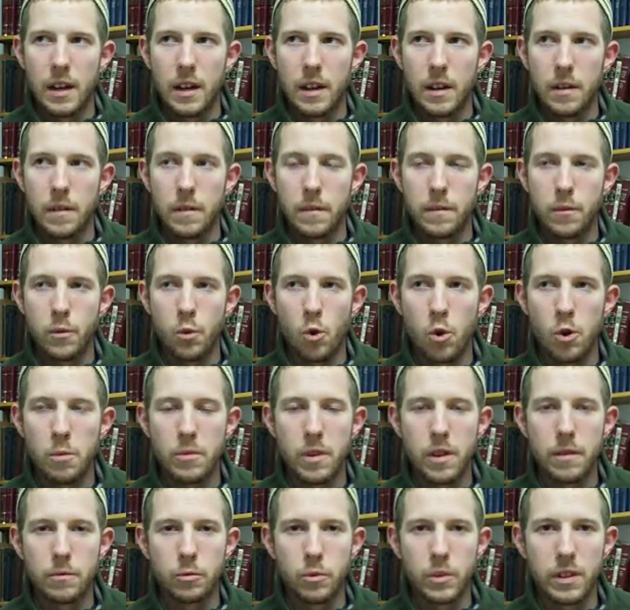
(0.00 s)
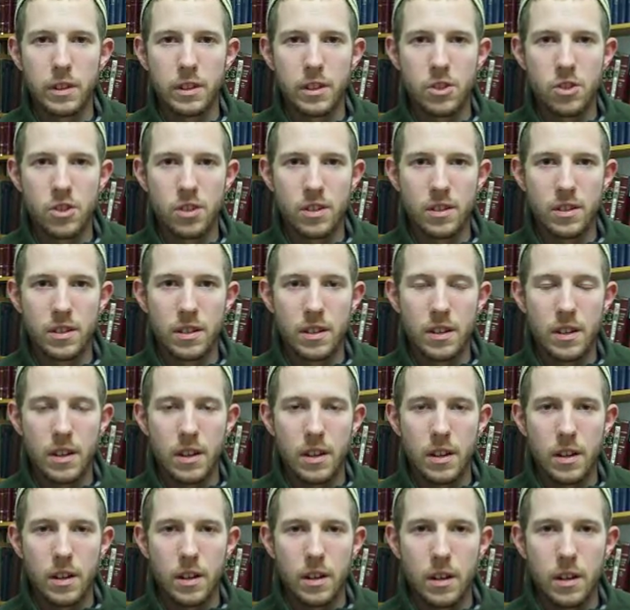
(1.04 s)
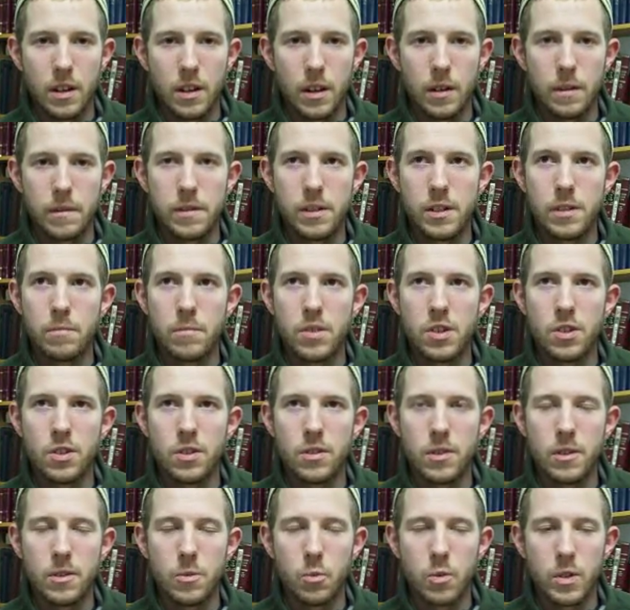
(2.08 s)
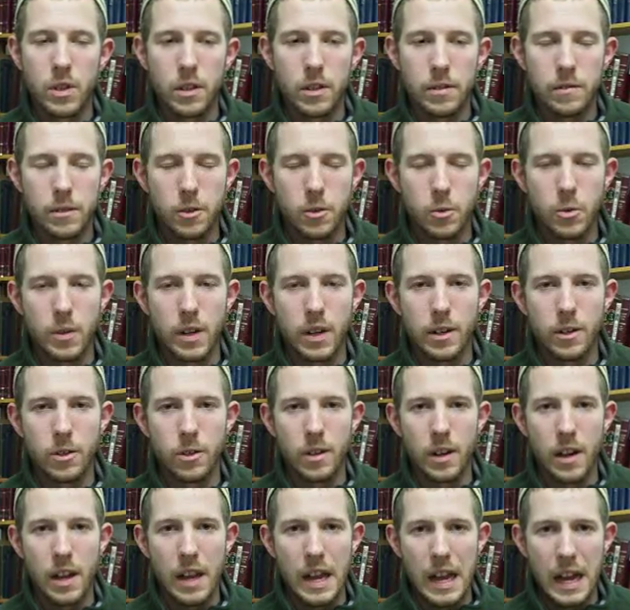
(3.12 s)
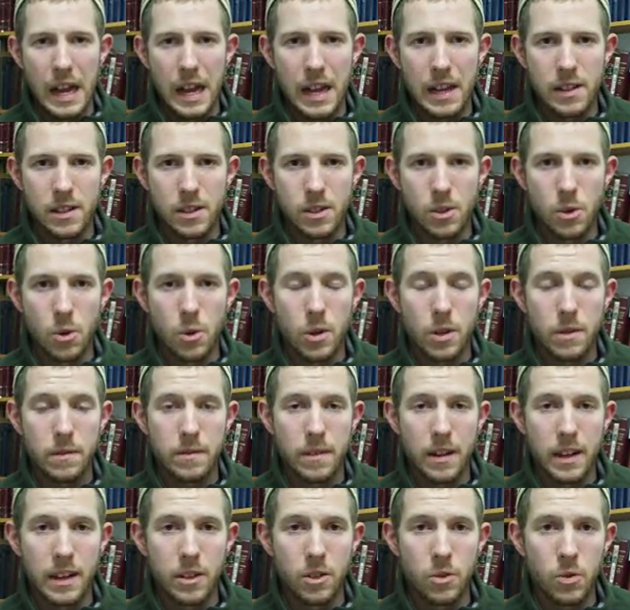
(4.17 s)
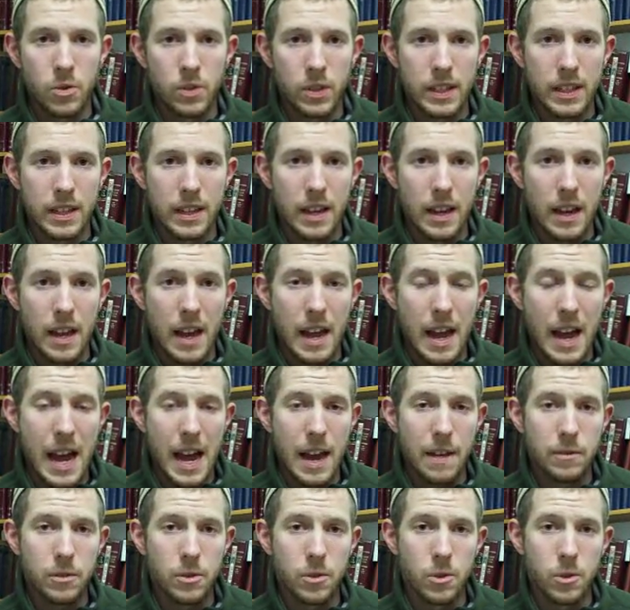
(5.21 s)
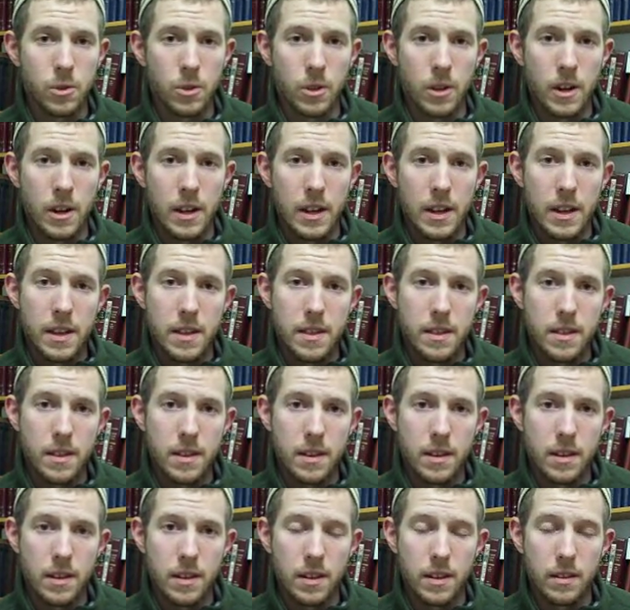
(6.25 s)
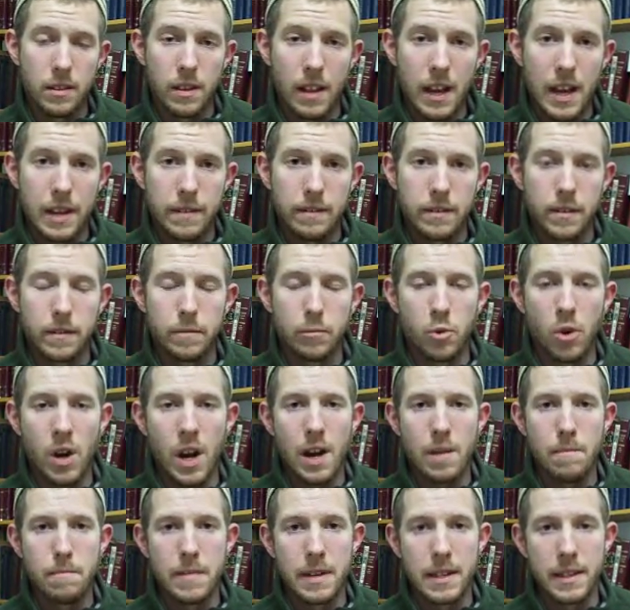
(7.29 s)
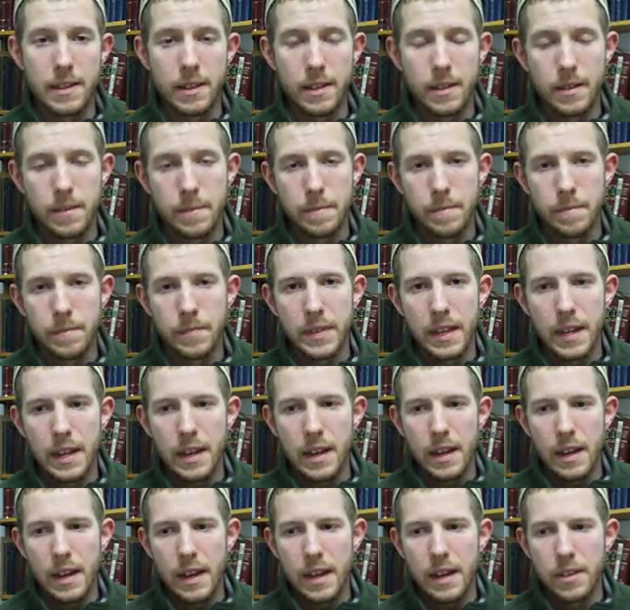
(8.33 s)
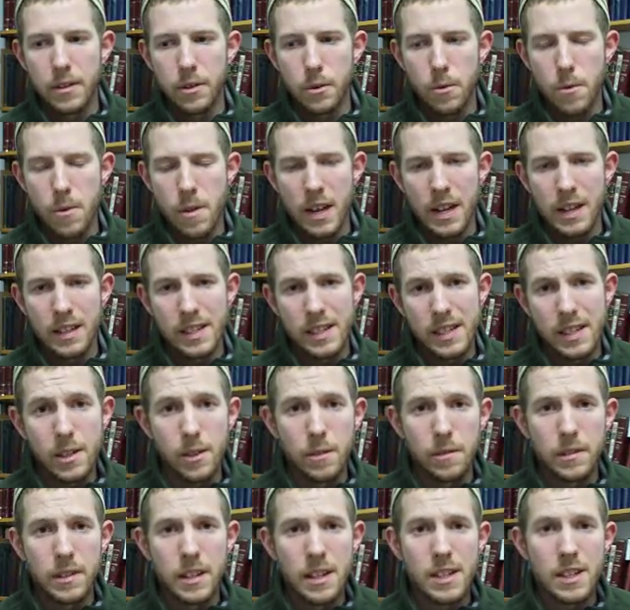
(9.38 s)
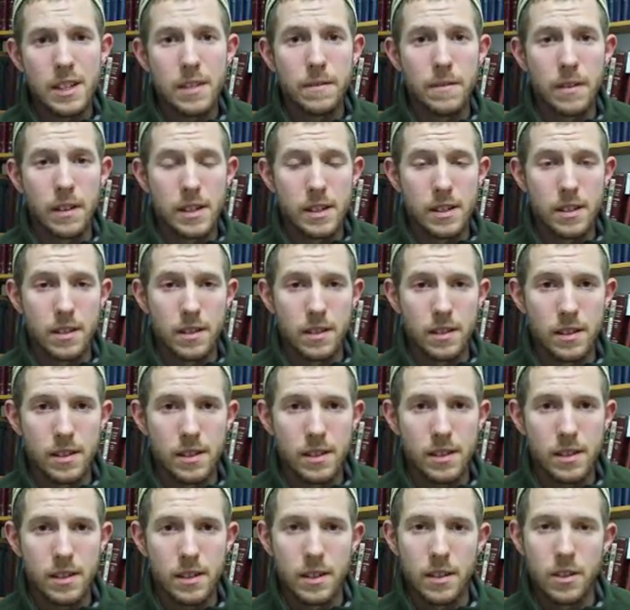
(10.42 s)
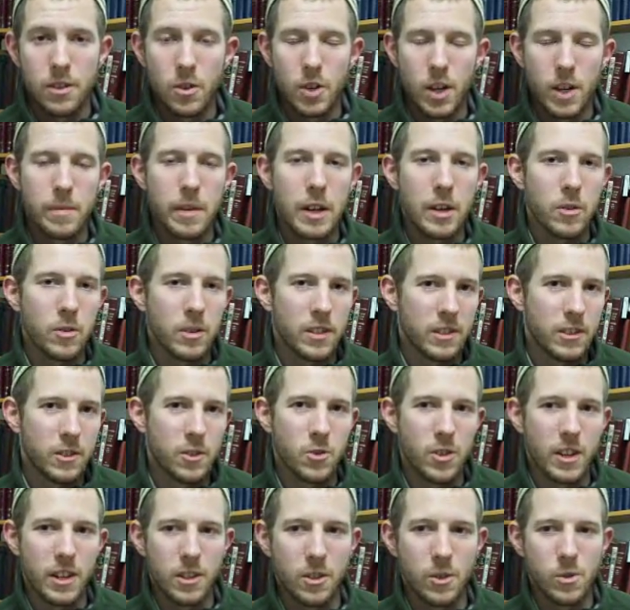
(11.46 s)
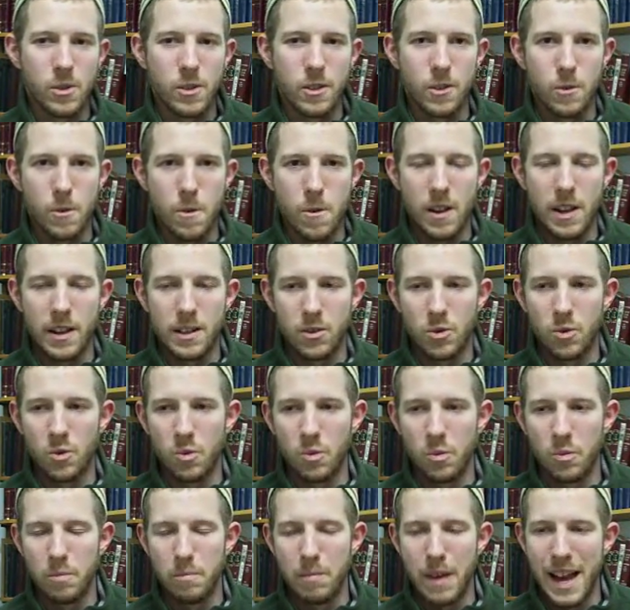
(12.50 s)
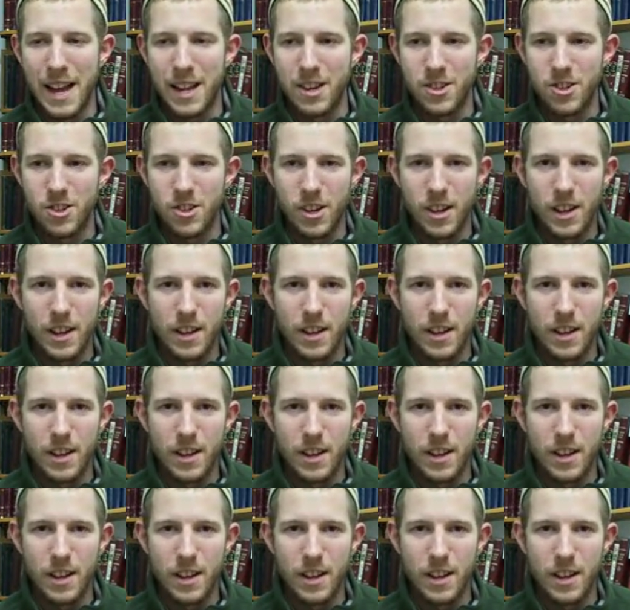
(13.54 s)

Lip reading: form of religion of submission to the will of the Creator, as codified only after the life of Muhammad. And the Quran itself testifies to this. No, I'm not going to try to use the Quran to bash